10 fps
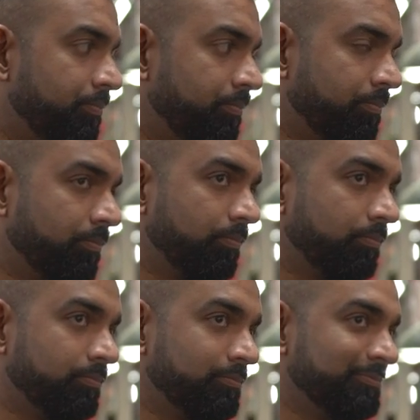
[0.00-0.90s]

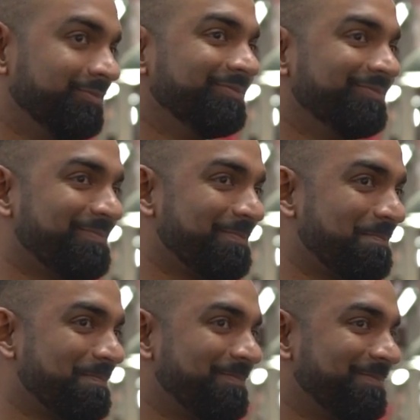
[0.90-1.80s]

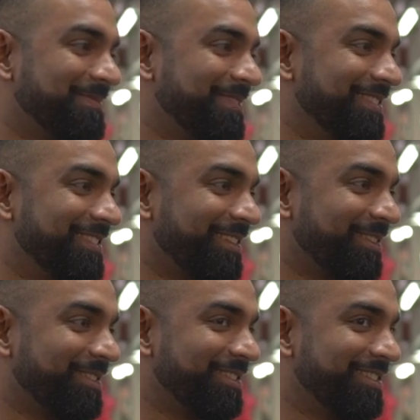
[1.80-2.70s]

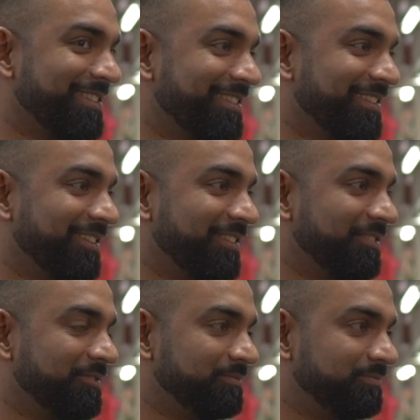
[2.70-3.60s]

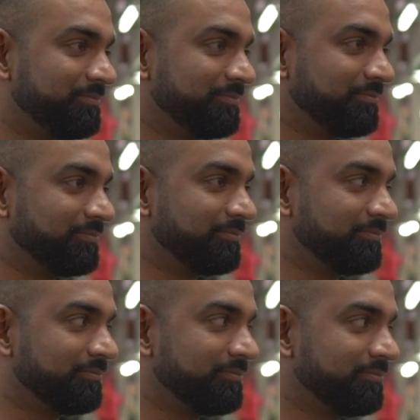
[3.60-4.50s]

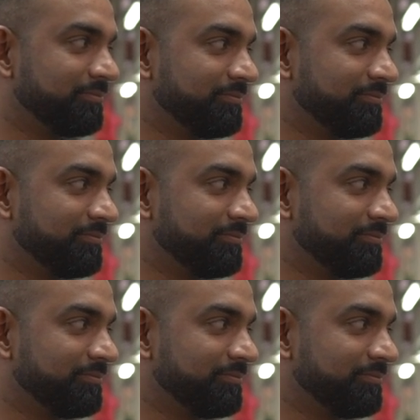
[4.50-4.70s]
(silent)